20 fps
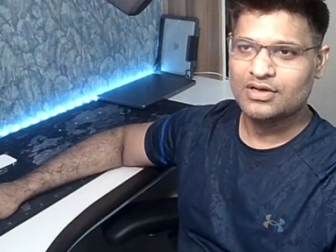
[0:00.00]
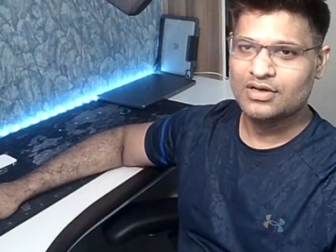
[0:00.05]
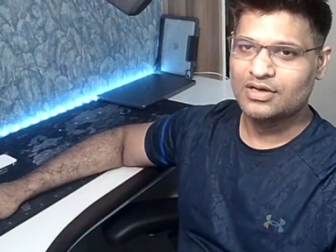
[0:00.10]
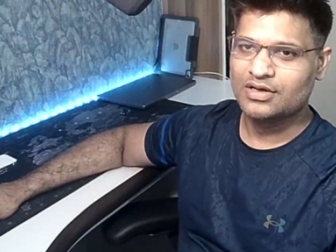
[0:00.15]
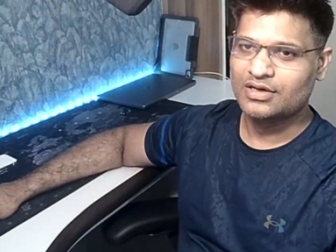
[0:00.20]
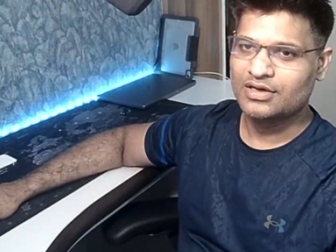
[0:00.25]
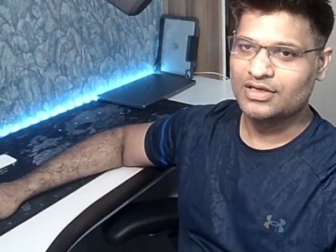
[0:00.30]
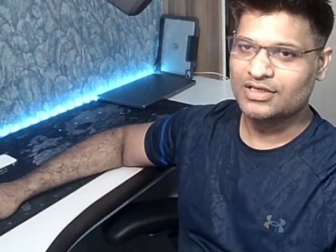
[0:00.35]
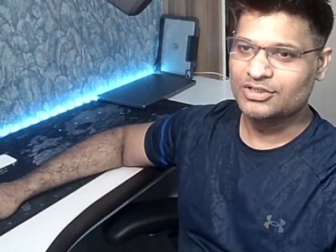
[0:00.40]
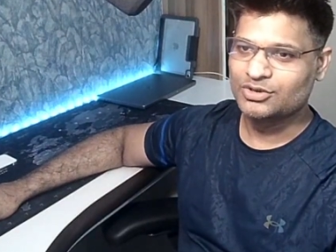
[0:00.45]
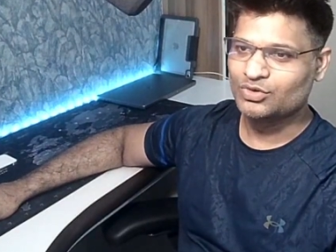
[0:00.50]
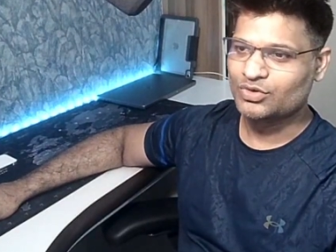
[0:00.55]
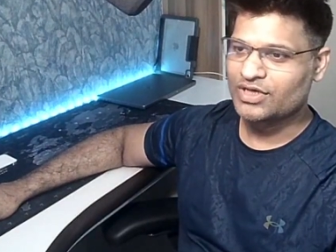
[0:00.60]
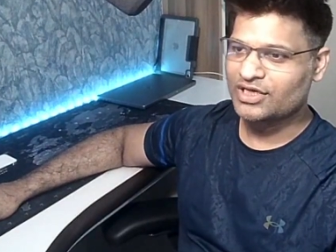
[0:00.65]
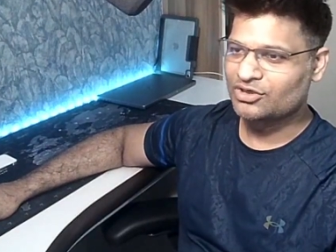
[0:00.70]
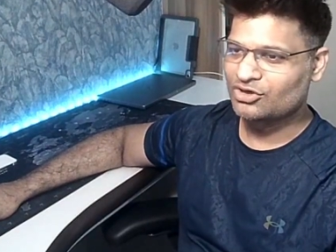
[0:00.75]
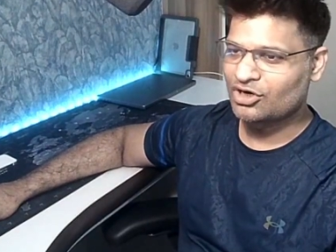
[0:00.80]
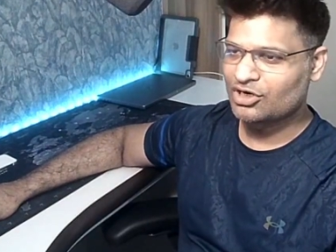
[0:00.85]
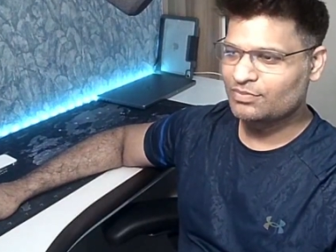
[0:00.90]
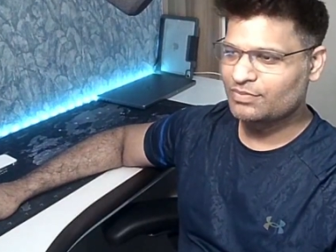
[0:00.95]
Uh, you
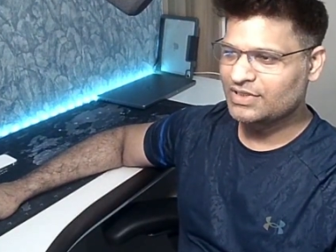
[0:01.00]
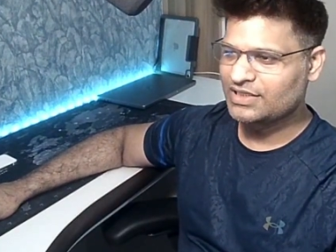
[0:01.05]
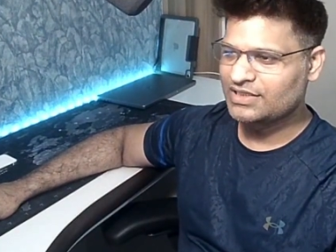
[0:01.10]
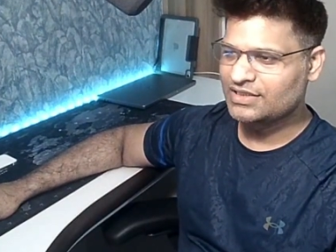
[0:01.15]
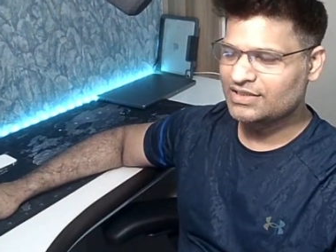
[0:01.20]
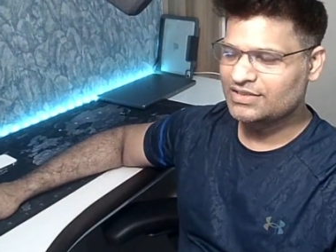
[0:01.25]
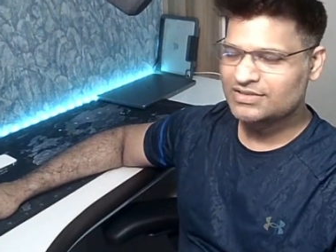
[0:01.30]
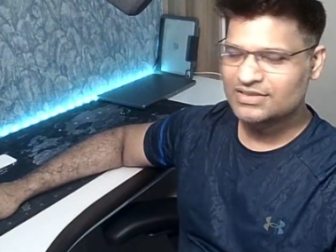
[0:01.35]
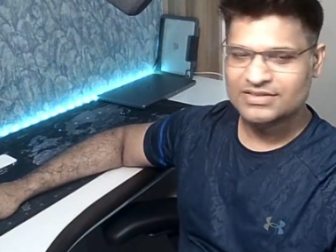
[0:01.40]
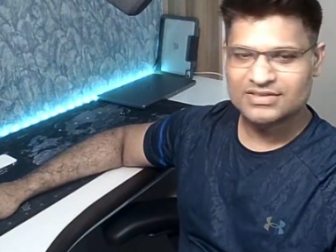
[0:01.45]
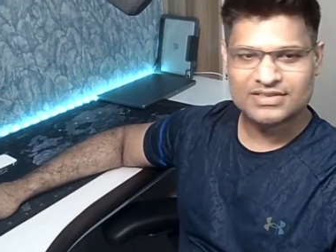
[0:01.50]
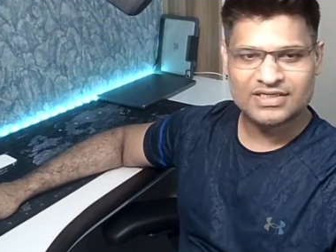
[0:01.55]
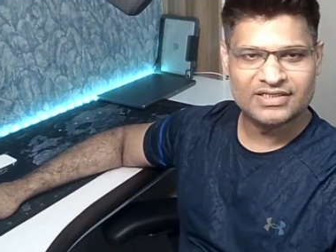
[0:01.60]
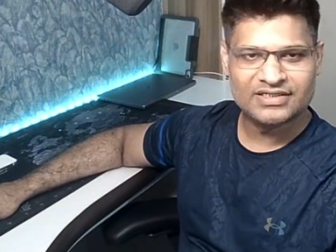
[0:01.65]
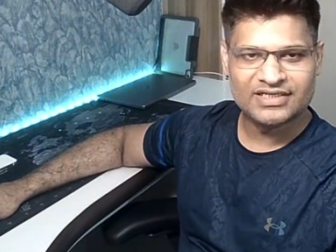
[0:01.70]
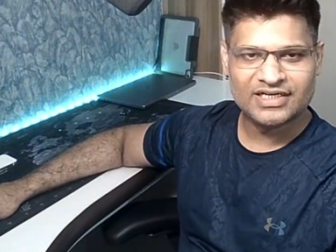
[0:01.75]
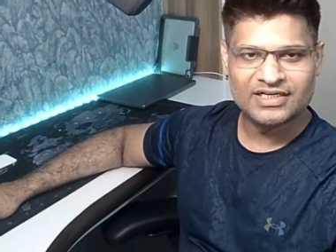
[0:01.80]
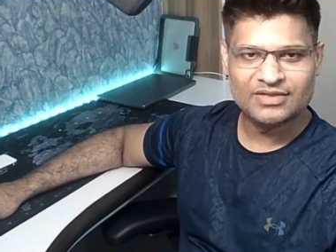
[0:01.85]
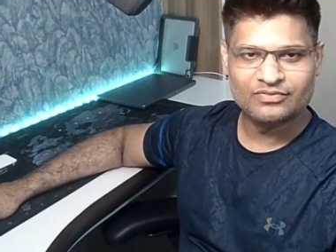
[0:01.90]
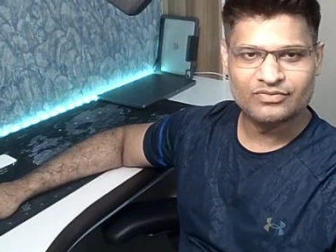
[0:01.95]
cannot be just
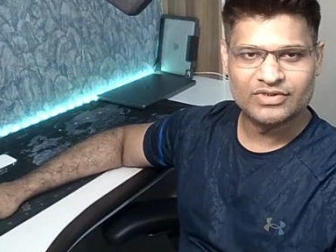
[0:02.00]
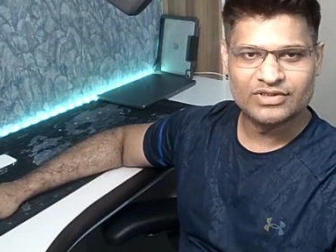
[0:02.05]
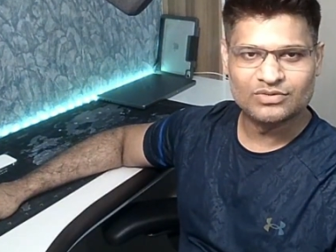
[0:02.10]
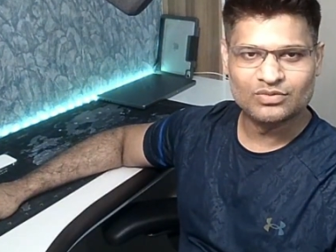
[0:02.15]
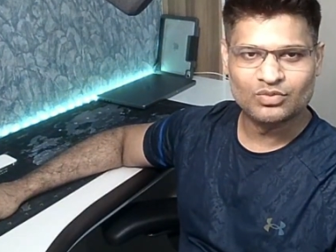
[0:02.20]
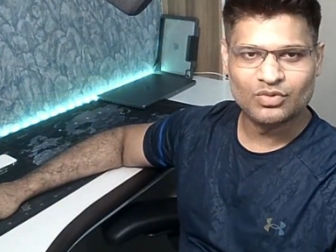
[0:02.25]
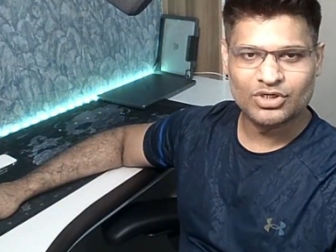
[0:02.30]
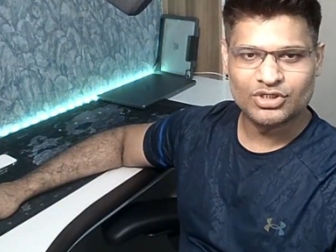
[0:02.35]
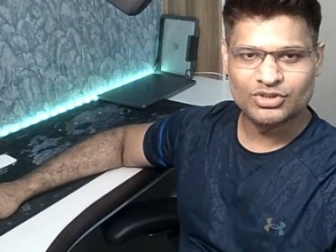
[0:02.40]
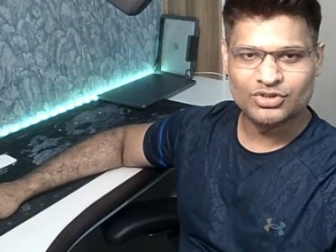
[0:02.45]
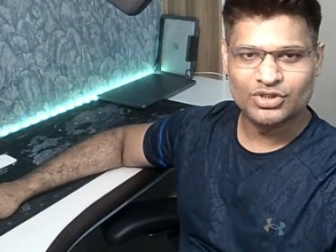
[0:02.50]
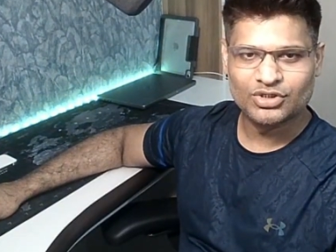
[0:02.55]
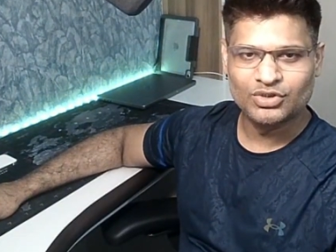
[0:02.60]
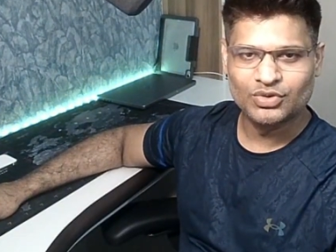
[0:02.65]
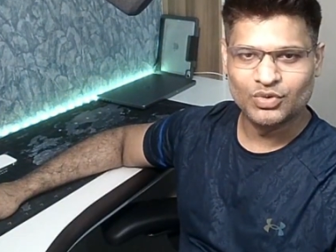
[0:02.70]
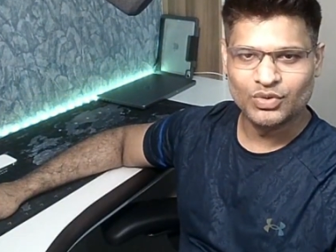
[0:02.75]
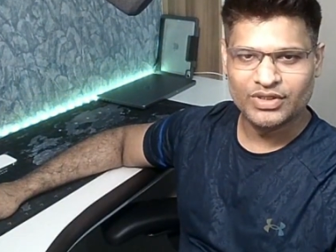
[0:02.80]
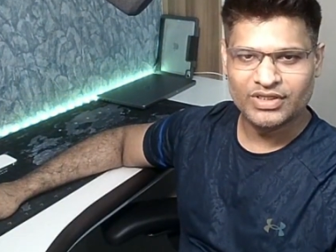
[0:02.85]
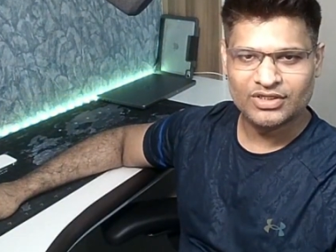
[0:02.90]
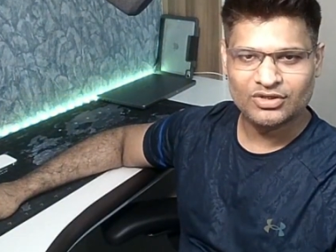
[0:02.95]
content with what you're
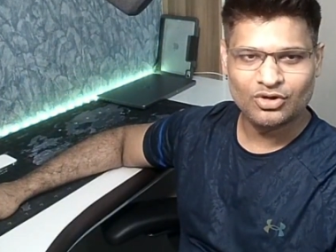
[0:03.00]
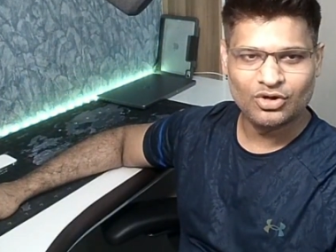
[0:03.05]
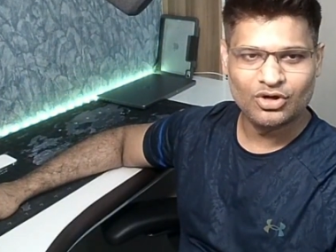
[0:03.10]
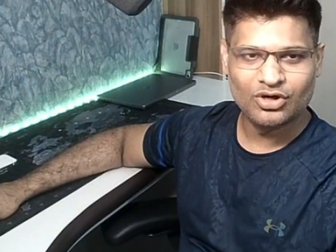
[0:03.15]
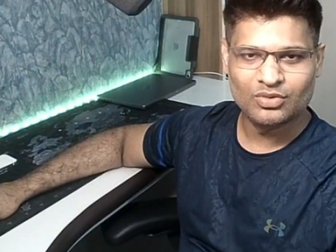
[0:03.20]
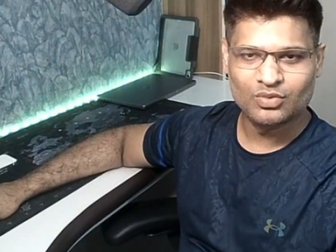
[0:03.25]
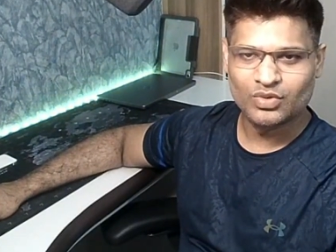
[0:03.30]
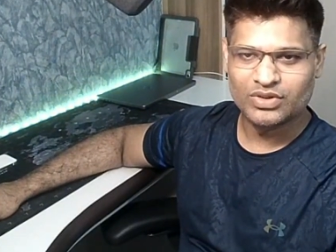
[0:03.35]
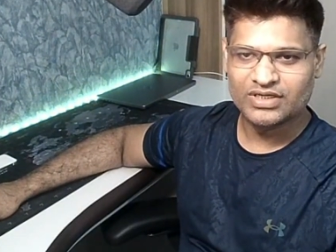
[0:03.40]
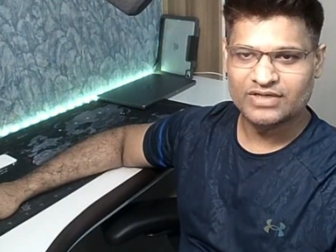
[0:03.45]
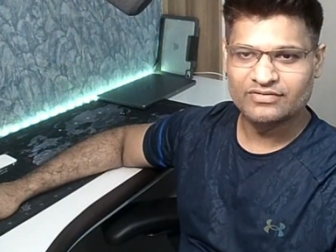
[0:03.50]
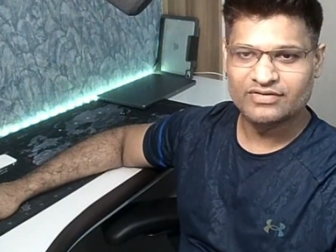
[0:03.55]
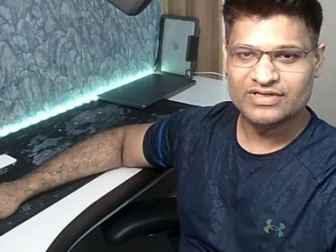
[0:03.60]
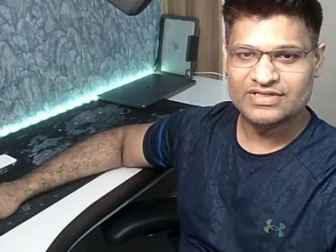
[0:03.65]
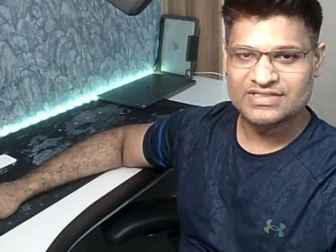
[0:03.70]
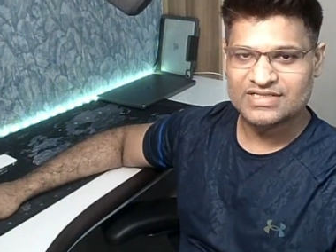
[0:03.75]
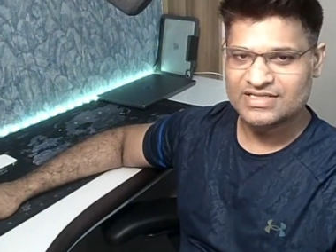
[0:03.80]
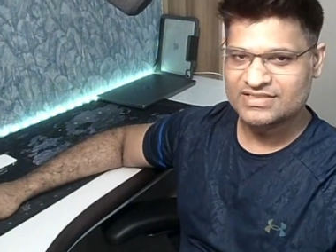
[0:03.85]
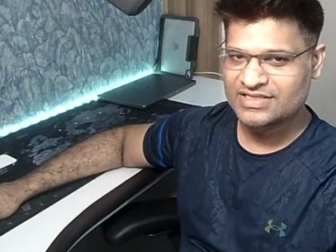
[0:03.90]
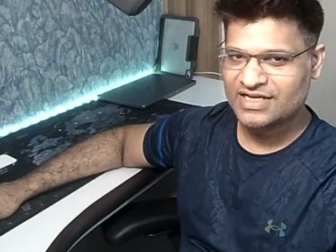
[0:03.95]
doing or whatever
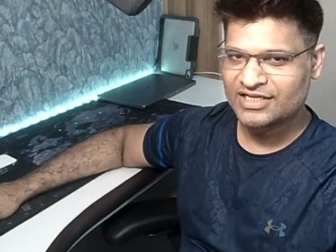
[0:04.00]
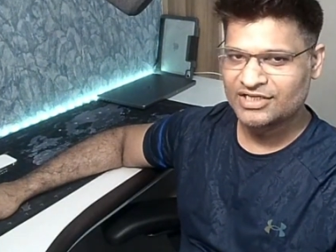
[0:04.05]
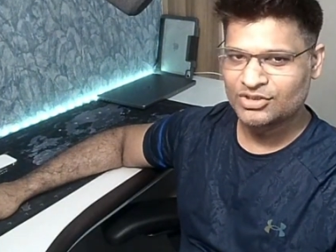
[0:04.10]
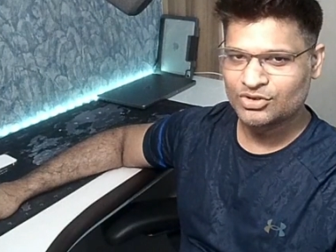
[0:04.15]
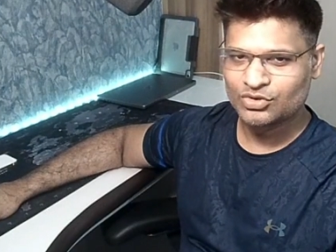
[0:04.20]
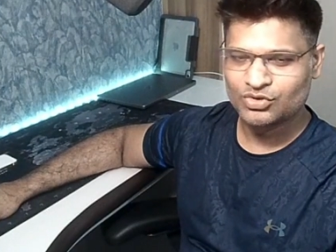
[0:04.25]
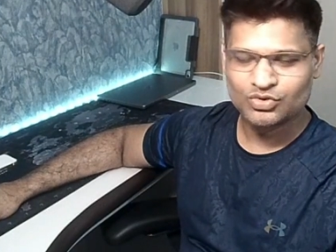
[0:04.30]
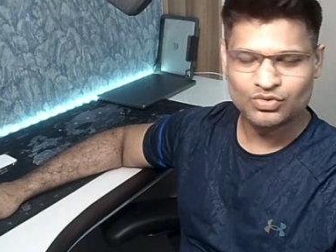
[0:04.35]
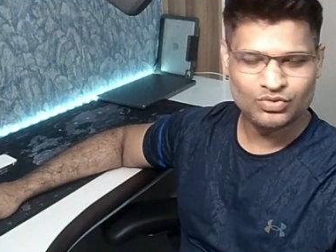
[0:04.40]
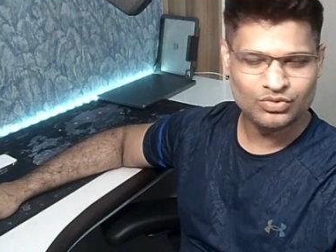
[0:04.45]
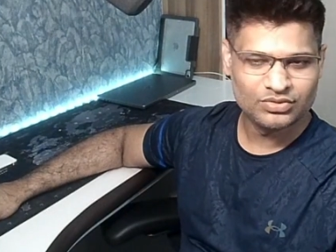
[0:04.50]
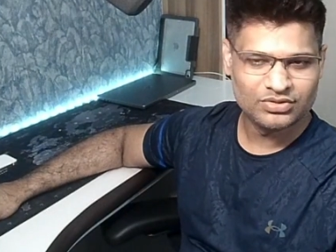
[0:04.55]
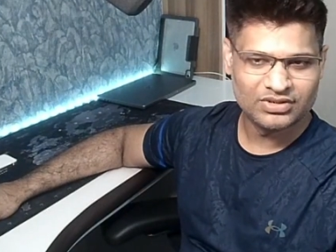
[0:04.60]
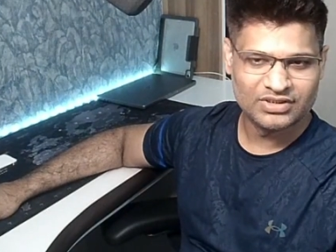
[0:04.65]
is assigned to you.